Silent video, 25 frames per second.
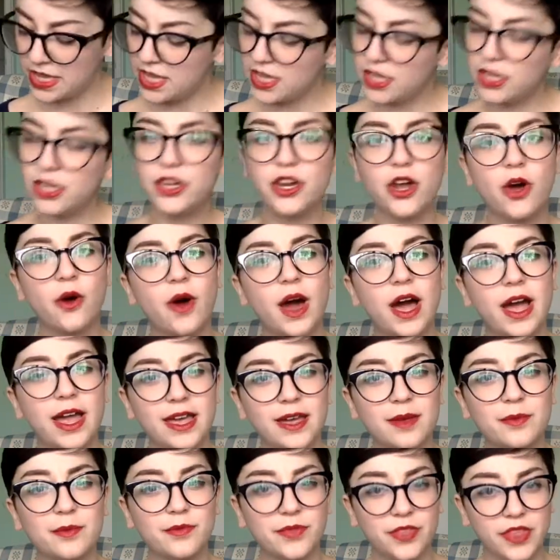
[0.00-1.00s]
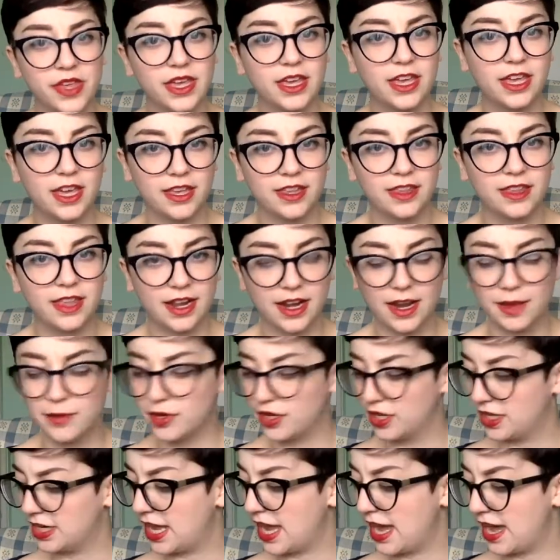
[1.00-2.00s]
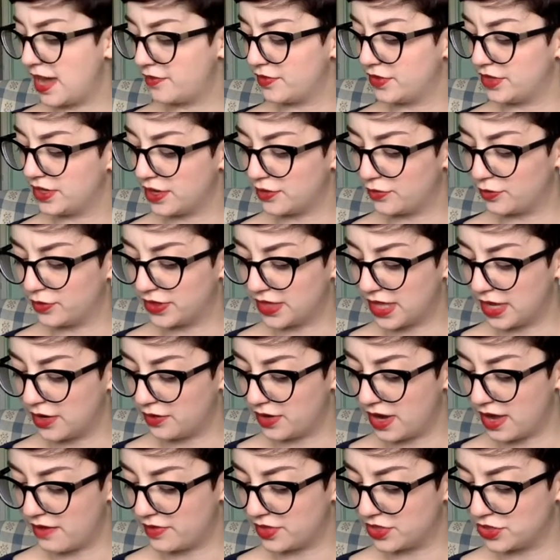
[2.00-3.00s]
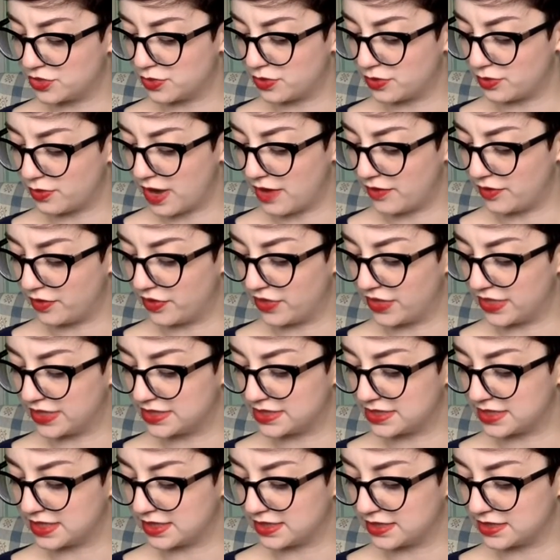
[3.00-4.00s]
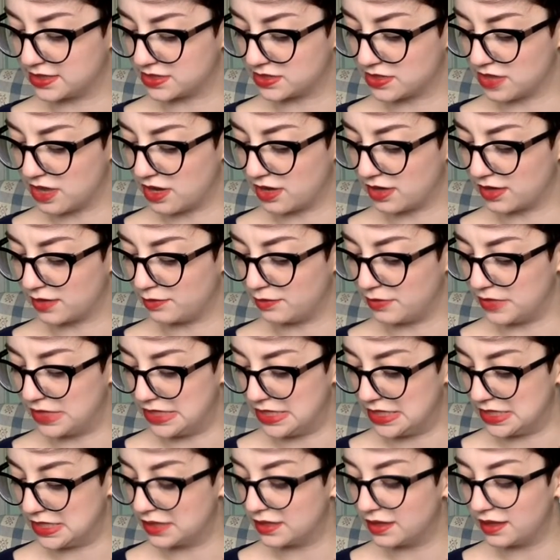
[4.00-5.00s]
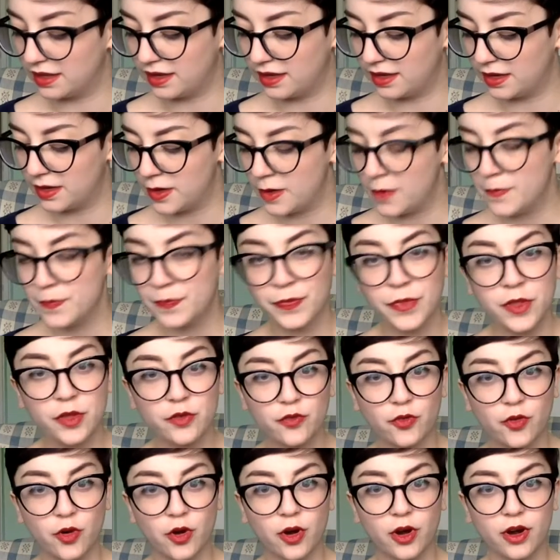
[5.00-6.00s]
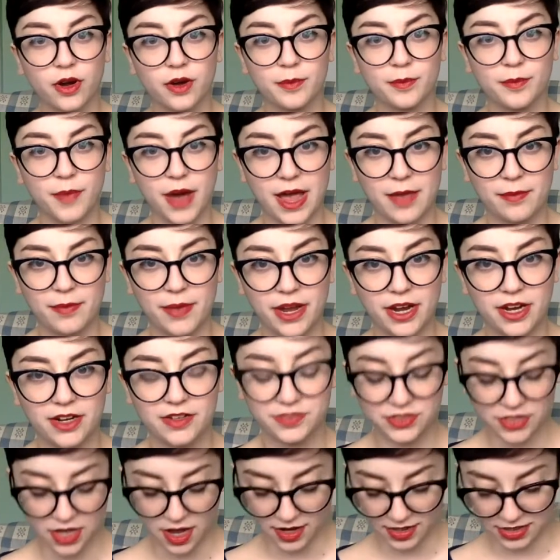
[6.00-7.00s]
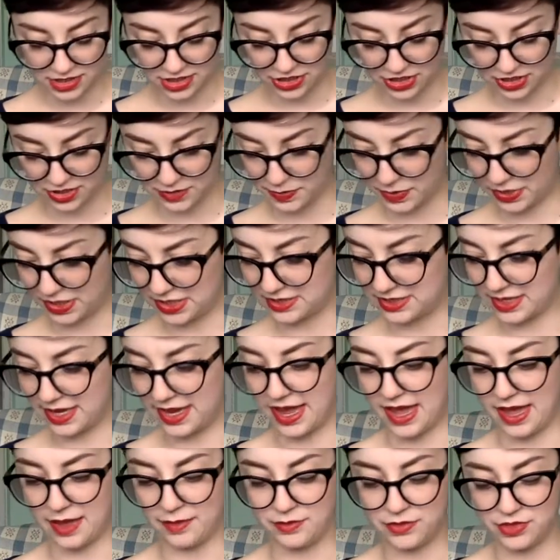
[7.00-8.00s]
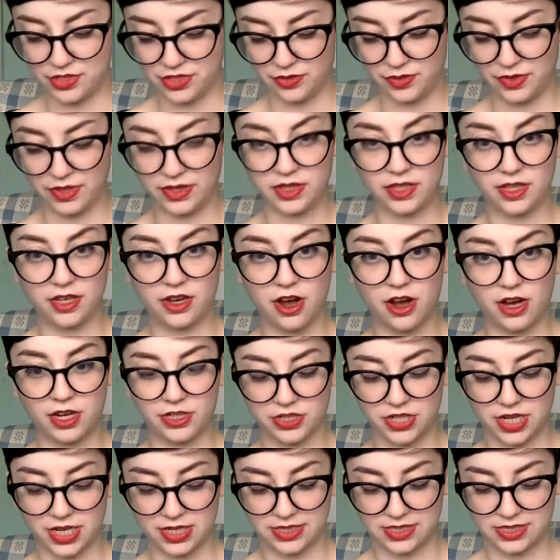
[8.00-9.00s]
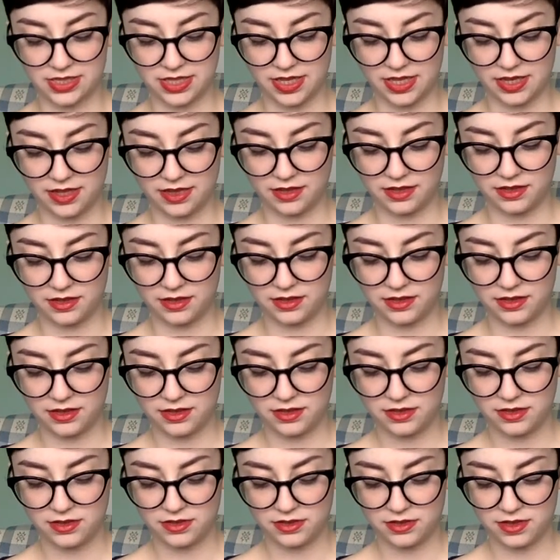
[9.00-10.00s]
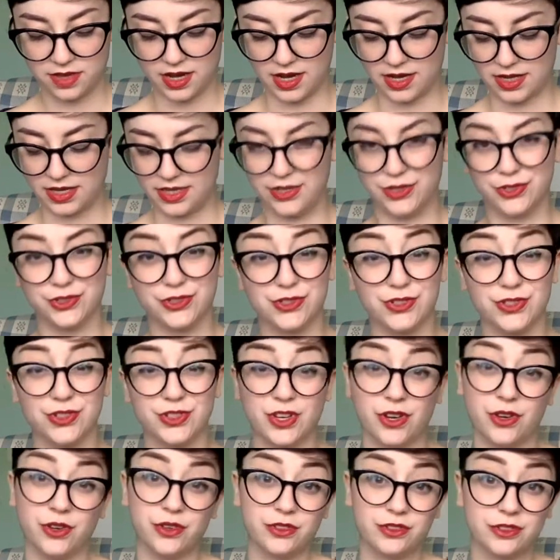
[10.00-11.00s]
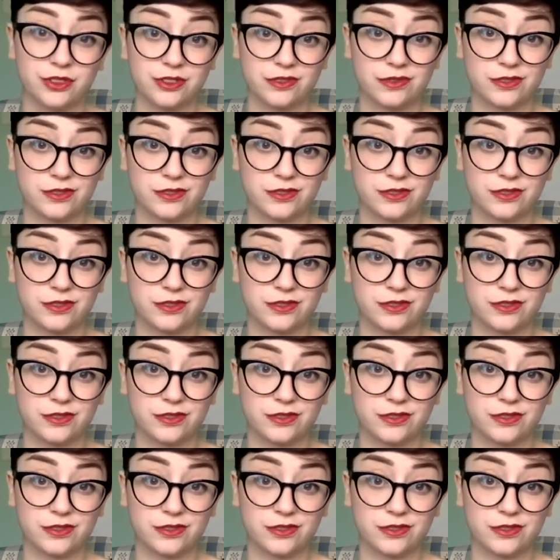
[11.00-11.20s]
You know, I am thinking that I'm going to have enough without having to unravel that second sock immediately for my pair of socks, just because I am doing the contrasting heels and toes.